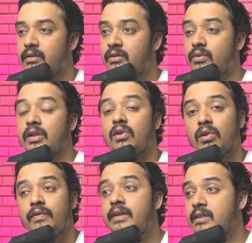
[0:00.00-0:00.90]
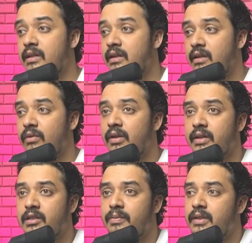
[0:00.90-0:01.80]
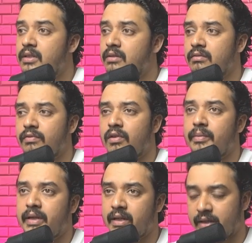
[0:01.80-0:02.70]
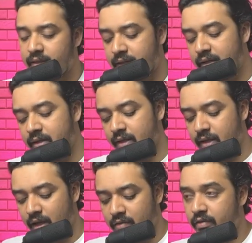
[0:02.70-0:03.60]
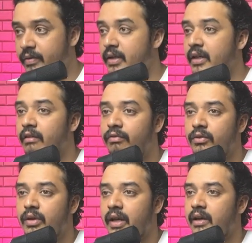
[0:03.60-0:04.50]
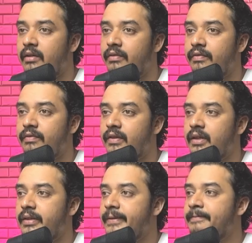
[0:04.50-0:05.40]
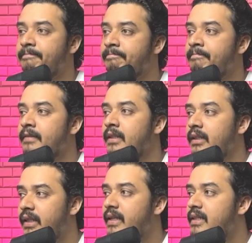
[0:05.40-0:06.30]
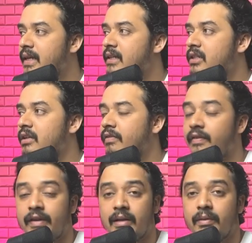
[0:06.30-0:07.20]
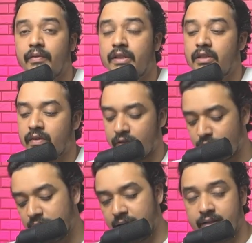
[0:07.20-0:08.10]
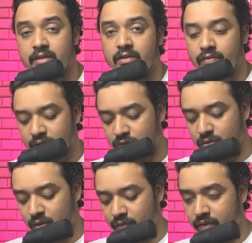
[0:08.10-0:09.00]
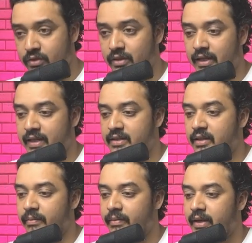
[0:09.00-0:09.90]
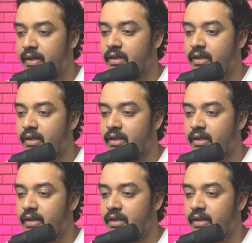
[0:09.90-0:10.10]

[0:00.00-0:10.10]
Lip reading: You can always learn regular expression from internet, right? However, if you have things and stuff available which you can utilize, we should always utilize them, right?